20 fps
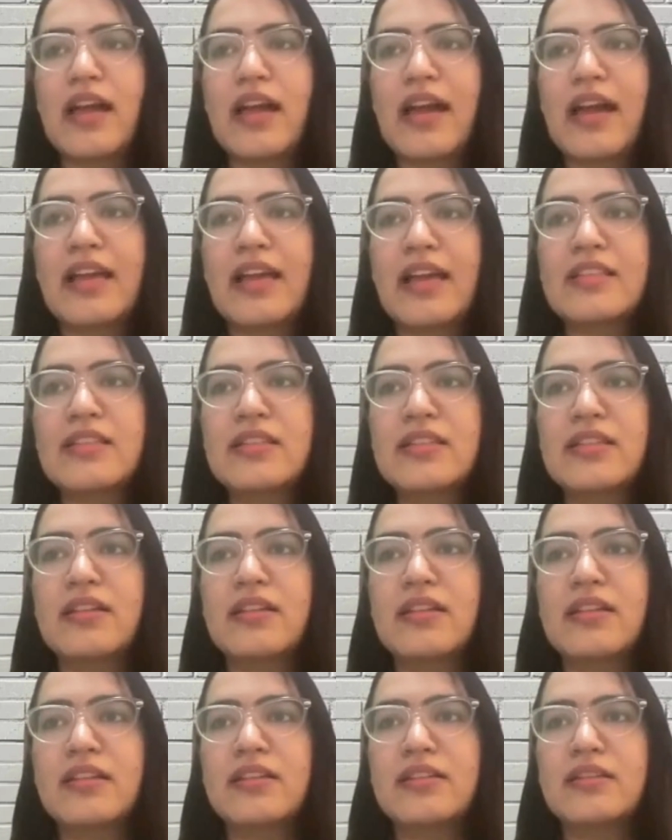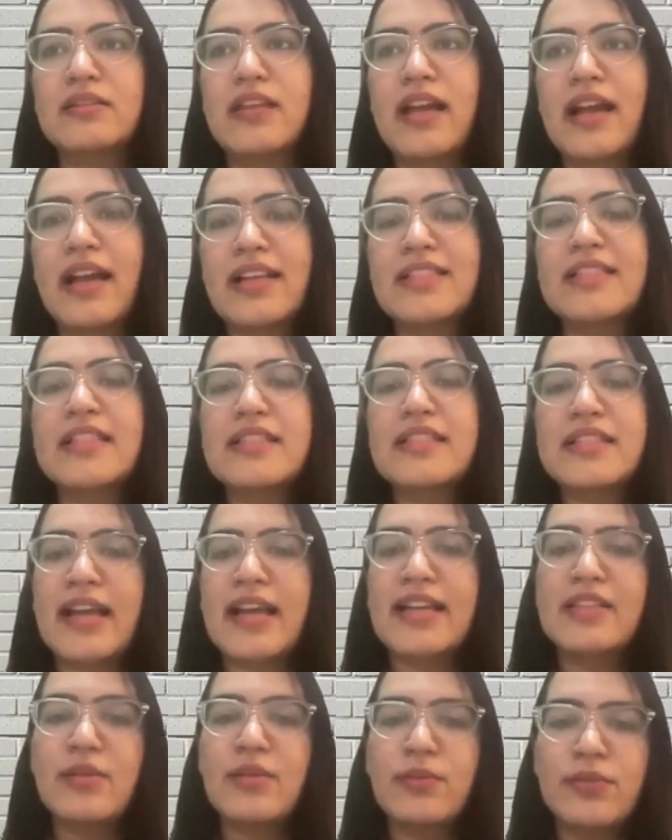As the
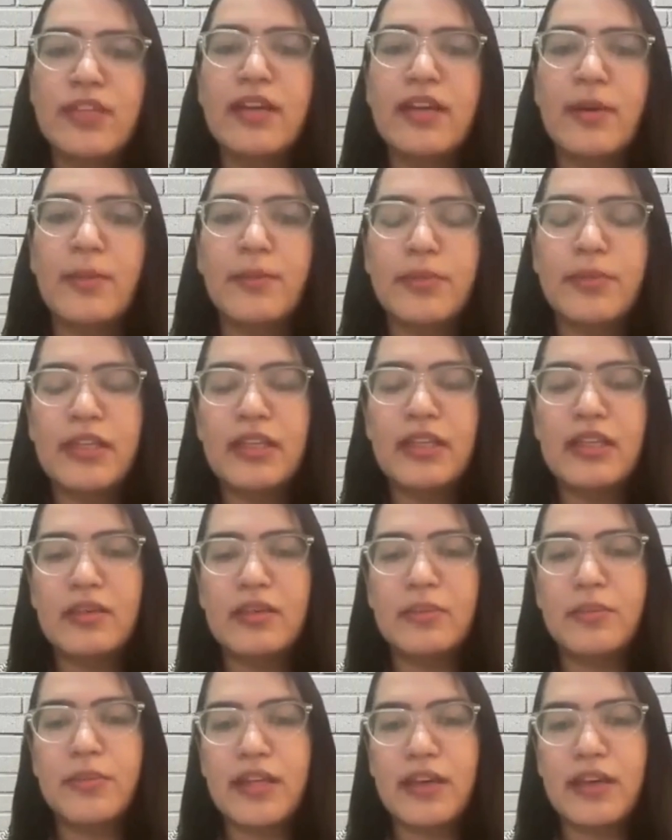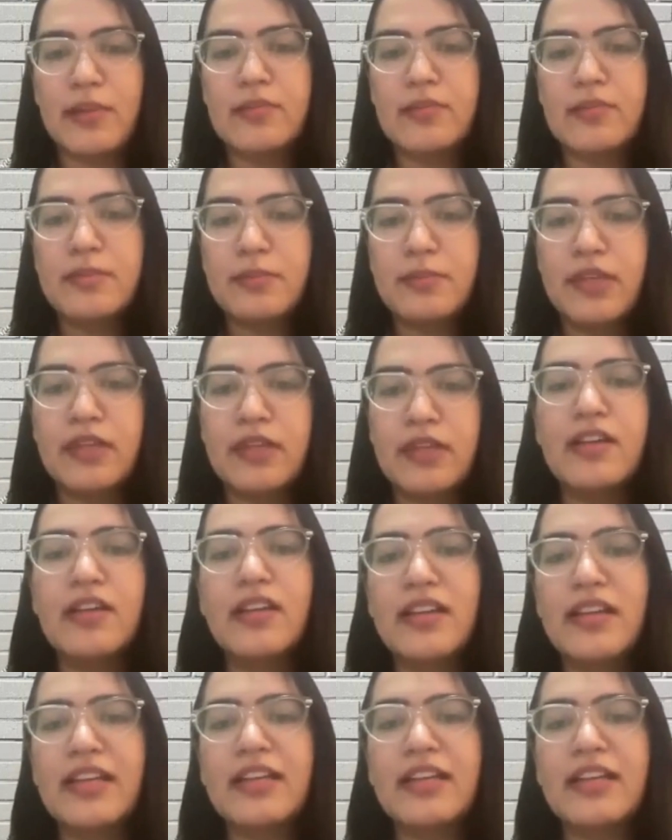size of the company becomes bigger,